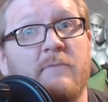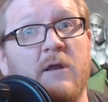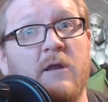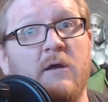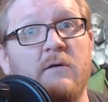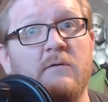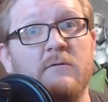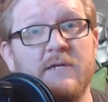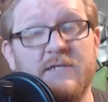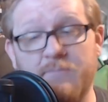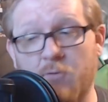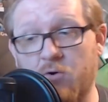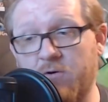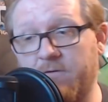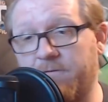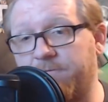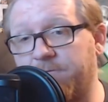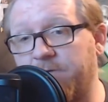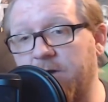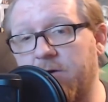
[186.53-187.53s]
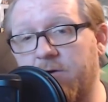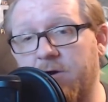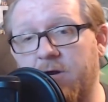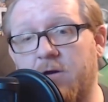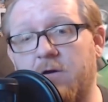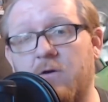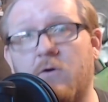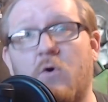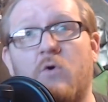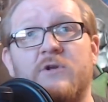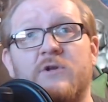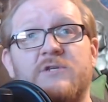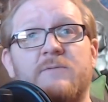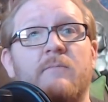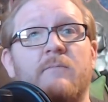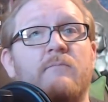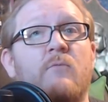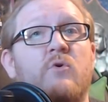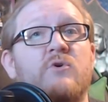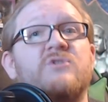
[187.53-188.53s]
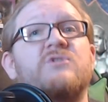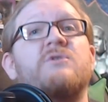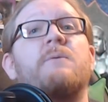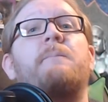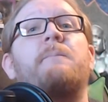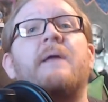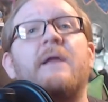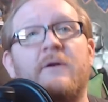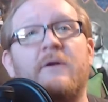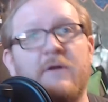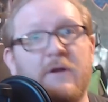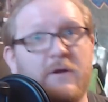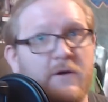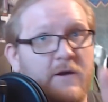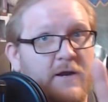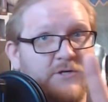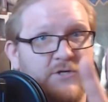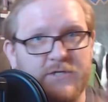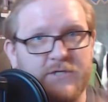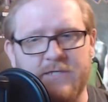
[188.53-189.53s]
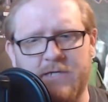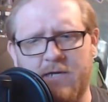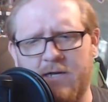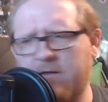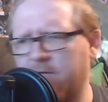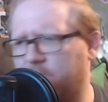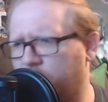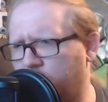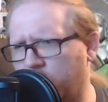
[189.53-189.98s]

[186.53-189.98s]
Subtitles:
it's more inferior, or it's more superior, I should say.